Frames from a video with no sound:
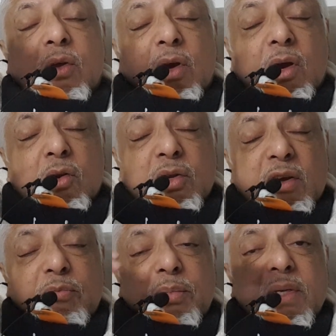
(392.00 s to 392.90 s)
got to
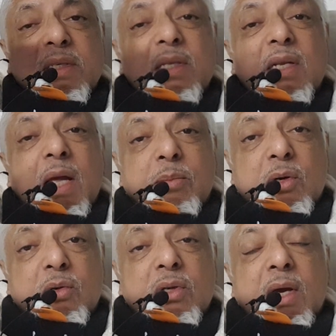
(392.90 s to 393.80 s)
have peace in the
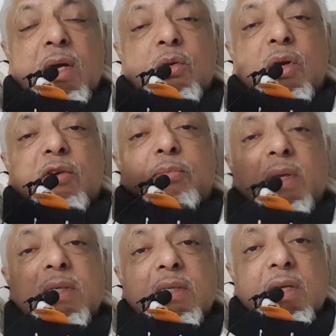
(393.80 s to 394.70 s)
neighborhood. To have
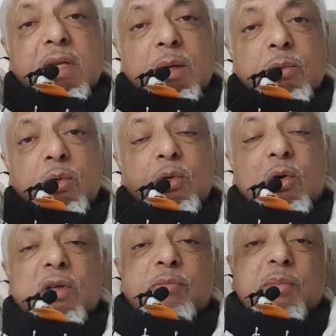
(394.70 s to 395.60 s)
peace in the neighborhood, you
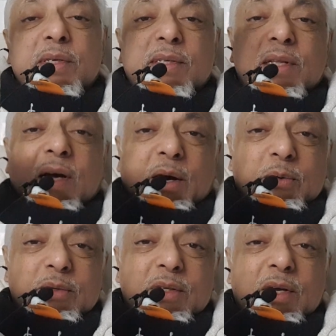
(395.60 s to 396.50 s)
got to have peace in the
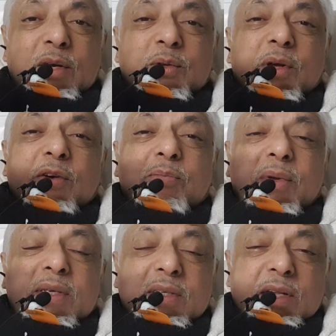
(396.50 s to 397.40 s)
house. To have
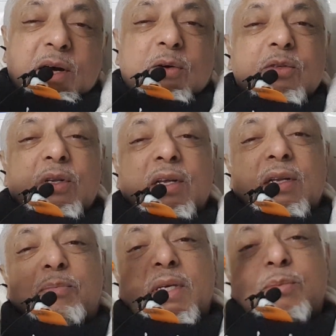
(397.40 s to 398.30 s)
peace in the house, you
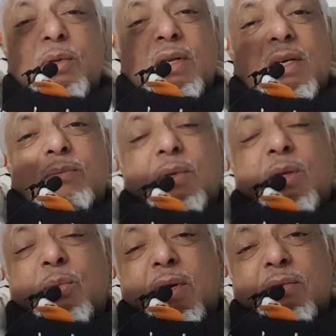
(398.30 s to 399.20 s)
need peace between husband
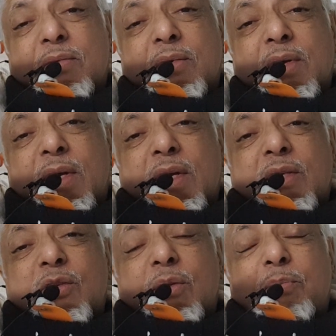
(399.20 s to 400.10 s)
and wife.
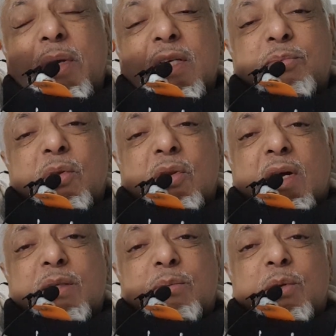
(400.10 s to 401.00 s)
So the peace between
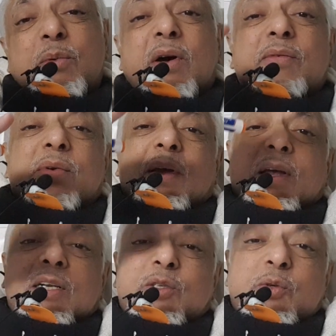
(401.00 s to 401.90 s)
husband and wife
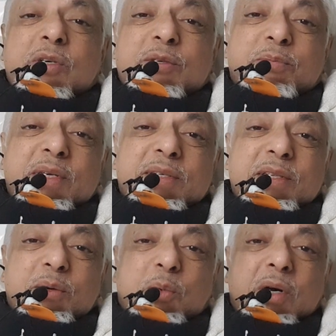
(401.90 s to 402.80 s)
ensures peace
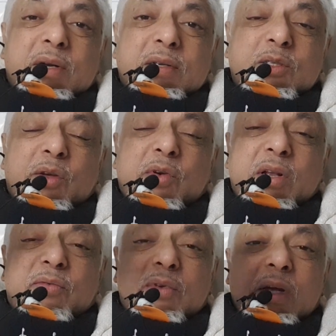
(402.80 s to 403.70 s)
in the world. So if you
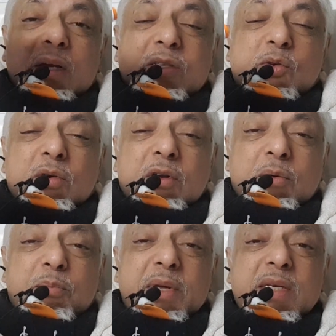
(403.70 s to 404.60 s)
can sort
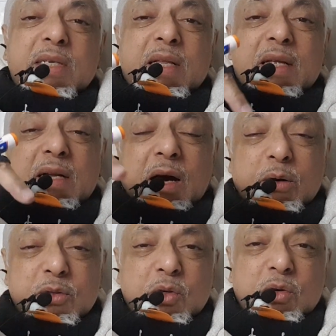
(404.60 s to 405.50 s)
out peace in that
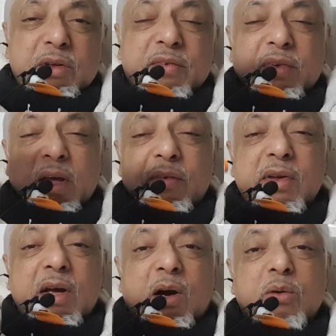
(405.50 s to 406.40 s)
household, if
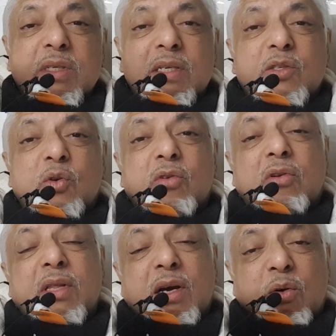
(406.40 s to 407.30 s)
every house can sort
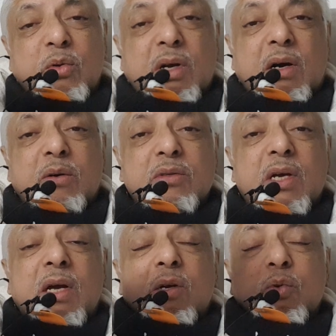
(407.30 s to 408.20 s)
out their own house
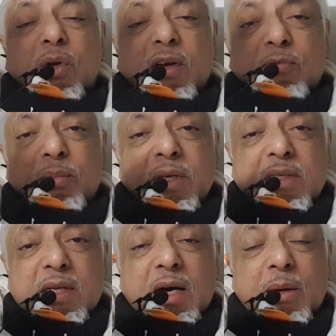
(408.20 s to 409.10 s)
to have peace
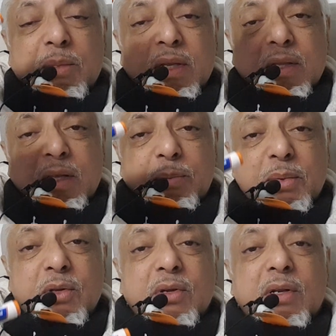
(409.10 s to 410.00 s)
and harmony in that
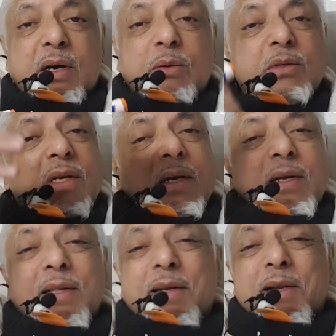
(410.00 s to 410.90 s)
particular house,
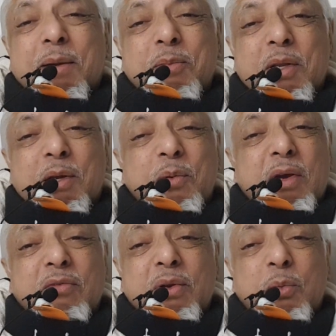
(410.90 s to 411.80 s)
then alhamdulillah, we
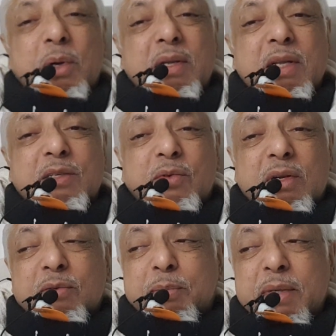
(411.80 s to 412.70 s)
have a world that's full
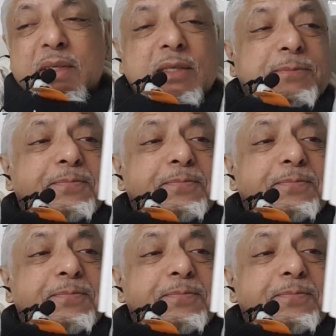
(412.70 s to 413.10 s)
of peace.